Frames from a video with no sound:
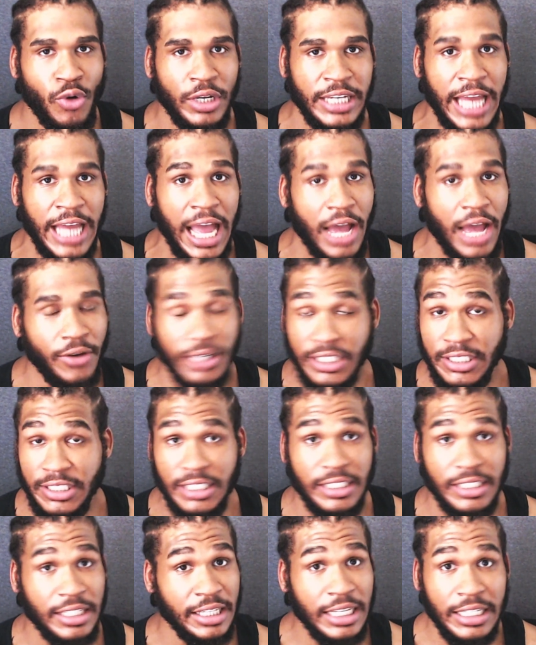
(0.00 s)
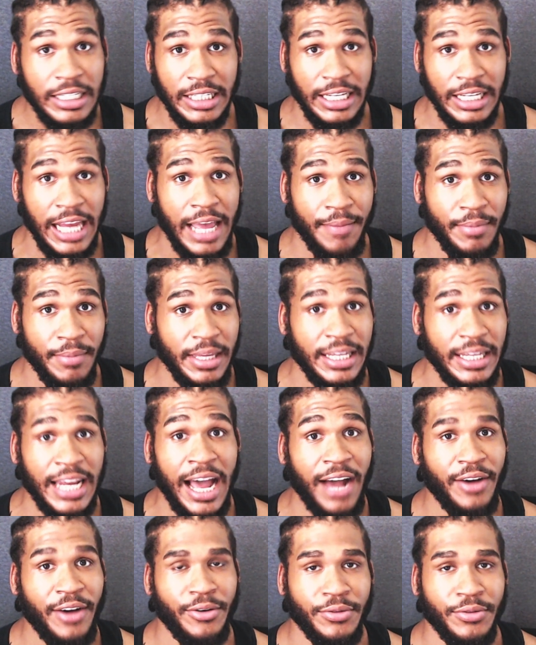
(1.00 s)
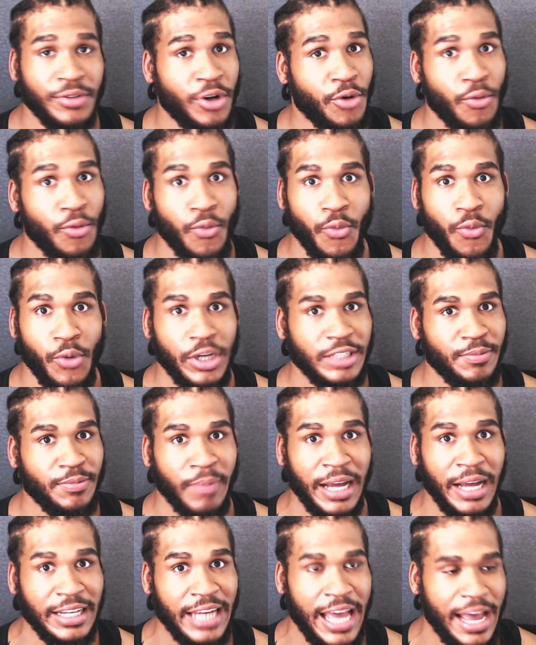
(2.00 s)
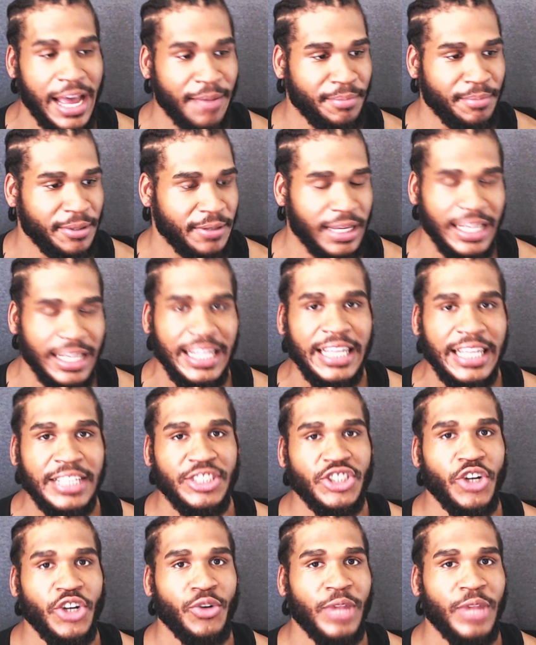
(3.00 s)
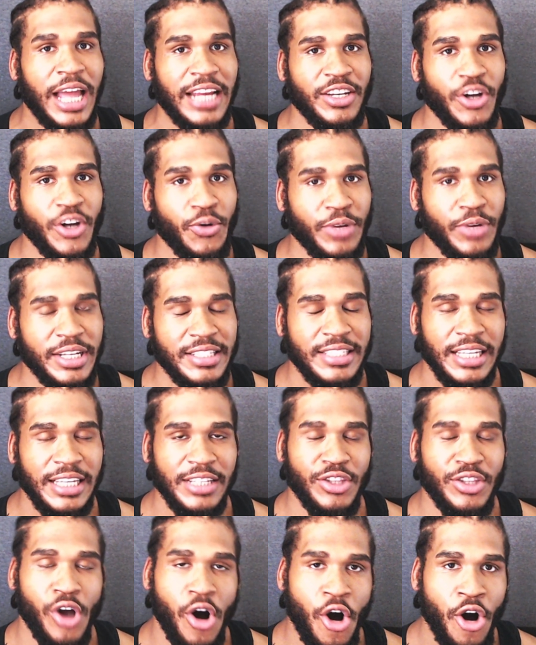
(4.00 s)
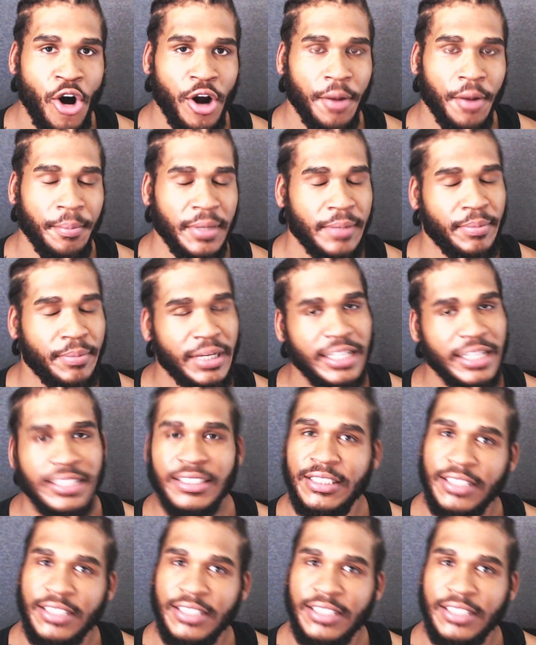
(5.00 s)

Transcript: down and just looking at me, and I don't know what's about to happen. It didn't show like no intent to harm me, but it's just